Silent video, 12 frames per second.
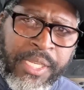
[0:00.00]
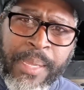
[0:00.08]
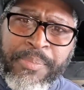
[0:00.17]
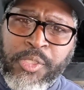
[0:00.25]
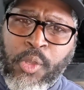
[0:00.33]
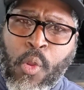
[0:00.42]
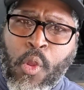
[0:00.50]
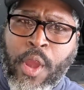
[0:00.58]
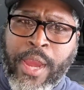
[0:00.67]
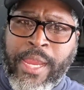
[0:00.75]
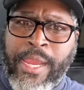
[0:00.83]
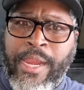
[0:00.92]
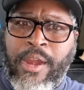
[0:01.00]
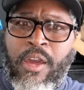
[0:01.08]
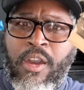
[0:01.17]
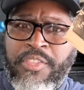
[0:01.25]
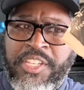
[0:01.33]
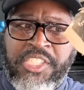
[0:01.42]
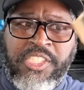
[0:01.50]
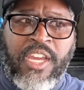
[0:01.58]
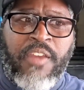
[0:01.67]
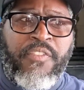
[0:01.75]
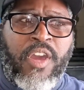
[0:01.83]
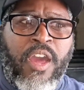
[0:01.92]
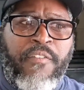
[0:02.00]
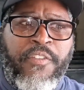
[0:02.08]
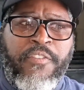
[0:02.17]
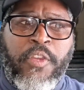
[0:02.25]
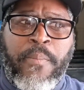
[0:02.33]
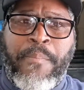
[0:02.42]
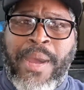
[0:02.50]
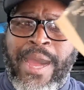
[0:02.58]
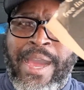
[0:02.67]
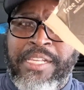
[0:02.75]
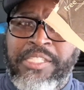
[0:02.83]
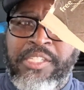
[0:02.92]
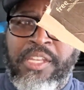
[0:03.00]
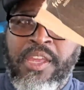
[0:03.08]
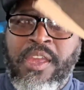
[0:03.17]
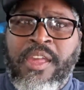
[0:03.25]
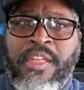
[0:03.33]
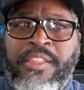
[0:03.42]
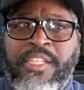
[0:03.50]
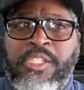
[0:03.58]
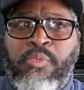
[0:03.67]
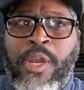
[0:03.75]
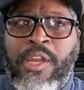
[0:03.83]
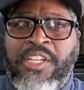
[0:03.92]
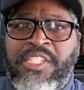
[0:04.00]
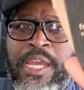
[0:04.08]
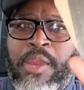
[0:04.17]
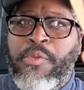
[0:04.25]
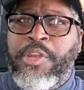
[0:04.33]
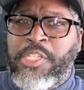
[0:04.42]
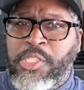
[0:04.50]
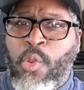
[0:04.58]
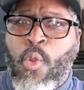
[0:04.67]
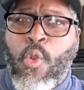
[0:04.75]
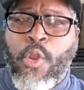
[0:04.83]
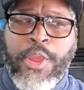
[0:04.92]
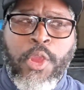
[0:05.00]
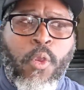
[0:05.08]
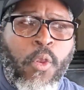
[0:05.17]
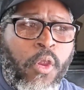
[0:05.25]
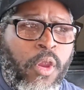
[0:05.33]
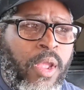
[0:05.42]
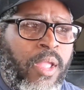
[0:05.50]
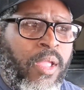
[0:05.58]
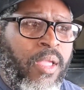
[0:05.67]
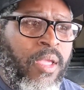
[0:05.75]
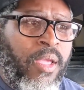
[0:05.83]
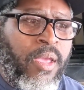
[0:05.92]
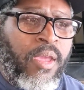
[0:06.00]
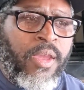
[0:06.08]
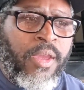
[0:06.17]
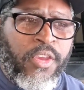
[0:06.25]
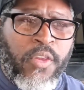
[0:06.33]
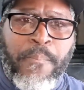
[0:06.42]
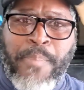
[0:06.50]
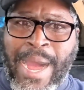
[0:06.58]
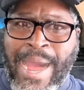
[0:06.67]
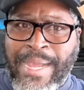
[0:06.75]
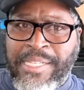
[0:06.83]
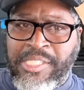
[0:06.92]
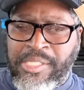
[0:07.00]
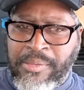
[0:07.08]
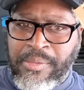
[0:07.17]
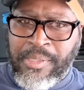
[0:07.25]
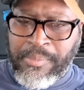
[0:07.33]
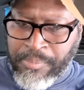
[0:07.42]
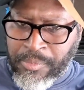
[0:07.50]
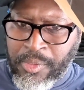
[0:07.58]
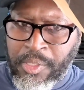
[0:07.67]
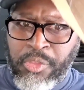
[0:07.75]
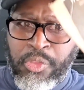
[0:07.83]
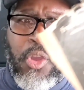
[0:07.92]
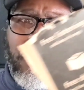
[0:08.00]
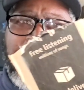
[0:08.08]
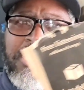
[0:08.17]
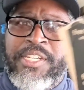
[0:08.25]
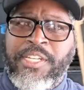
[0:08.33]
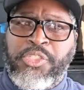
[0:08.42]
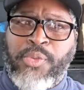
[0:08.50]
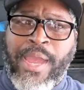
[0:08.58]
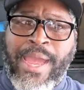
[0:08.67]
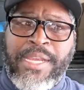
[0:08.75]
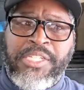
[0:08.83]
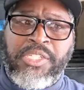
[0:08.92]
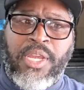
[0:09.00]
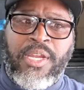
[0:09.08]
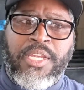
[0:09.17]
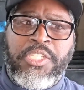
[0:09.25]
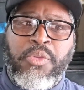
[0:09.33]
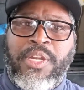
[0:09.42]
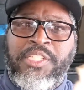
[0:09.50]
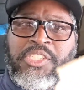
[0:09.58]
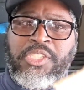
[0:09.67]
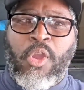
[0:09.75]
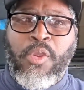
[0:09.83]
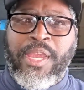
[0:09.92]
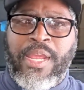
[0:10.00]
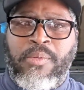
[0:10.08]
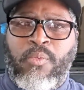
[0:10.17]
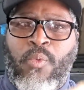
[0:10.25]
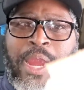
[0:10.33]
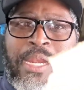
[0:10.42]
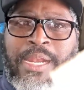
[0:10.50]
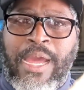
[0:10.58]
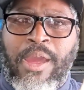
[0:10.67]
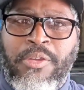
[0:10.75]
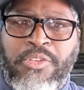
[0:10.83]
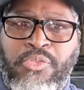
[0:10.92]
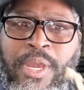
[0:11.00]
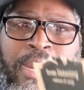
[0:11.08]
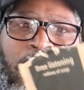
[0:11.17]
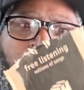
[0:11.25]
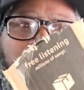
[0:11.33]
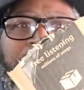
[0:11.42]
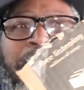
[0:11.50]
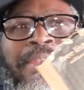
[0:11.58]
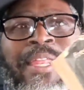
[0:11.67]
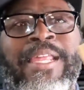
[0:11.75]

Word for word: keep scoring and get all the stuff off of your box, this is what it looks like when you score your, your box. Throw this in the trash unless you want to soak it and wait it out and try to hopefully